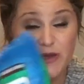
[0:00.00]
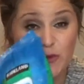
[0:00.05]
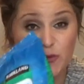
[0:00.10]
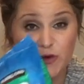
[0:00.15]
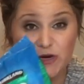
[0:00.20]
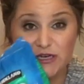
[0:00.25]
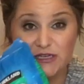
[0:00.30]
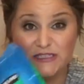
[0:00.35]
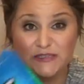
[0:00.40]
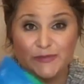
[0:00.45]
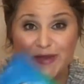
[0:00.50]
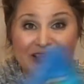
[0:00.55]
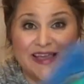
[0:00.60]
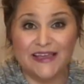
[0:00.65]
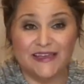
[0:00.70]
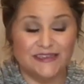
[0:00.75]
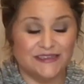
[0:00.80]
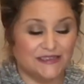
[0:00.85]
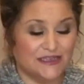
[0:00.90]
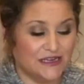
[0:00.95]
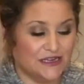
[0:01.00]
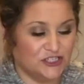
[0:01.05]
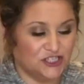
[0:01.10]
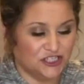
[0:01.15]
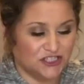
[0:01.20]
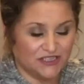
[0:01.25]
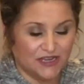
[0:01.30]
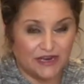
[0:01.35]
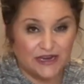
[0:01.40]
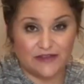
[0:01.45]
my workspace and
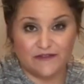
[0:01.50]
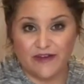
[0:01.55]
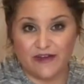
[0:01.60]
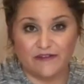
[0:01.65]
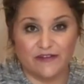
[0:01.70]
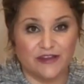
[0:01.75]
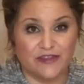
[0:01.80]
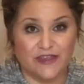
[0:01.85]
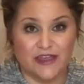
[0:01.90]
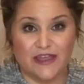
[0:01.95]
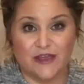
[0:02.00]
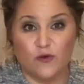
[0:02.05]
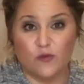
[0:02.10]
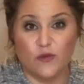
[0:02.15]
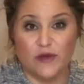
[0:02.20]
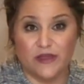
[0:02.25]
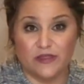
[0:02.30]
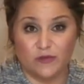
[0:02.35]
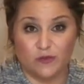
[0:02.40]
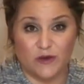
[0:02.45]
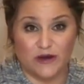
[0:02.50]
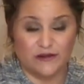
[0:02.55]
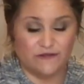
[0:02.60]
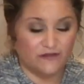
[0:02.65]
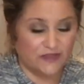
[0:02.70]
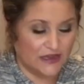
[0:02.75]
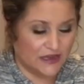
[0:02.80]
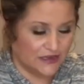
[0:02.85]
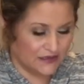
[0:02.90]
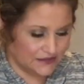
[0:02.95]
just kind of everything with one
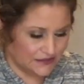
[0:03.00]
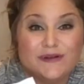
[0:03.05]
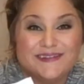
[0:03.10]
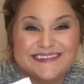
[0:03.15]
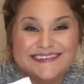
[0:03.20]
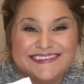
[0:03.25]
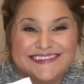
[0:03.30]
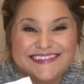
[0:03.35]
of these.